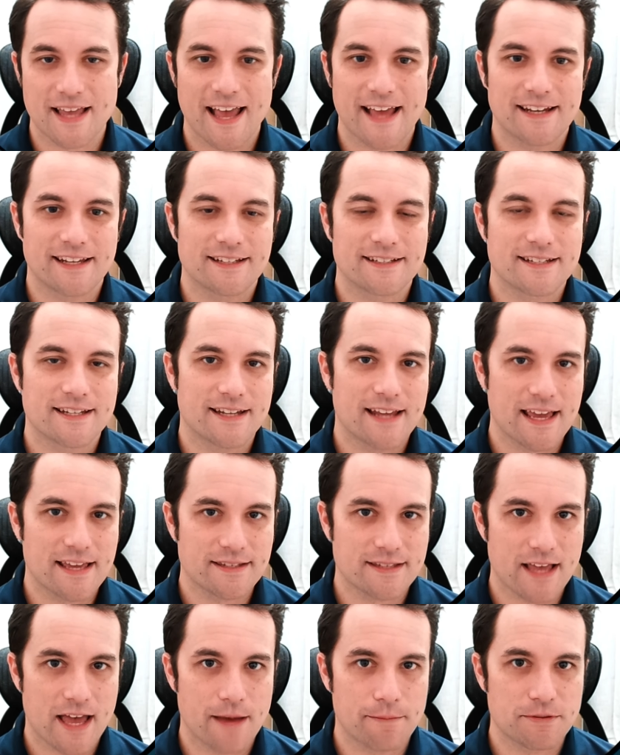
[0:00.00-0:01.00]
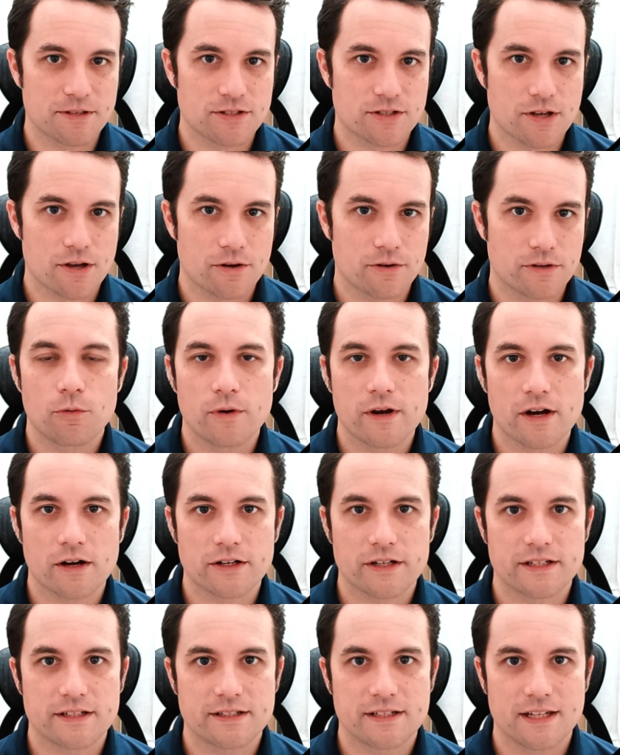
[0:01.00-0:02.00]
and in today's episode, we are
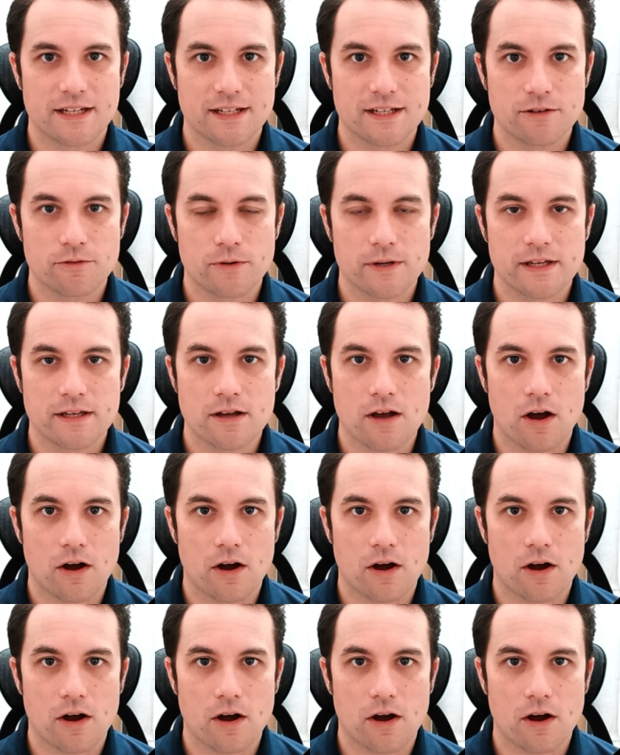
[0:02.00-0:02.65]
continuing